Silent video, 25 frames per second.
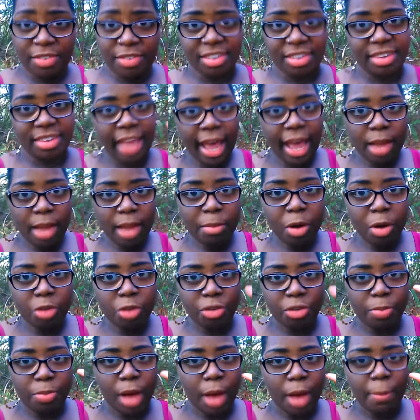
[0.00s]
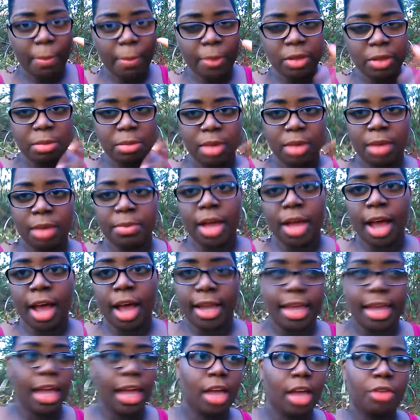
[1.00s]
If a sad emoji pop up, that mean
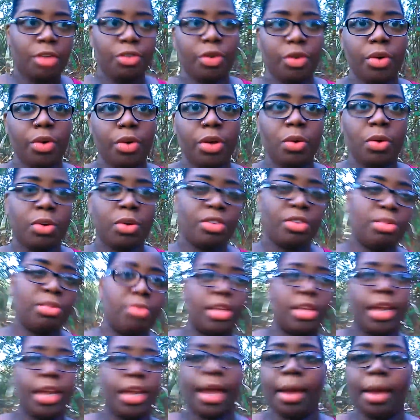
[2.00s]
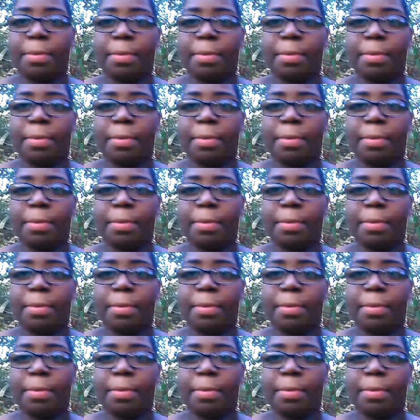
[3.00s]
I can't do it or something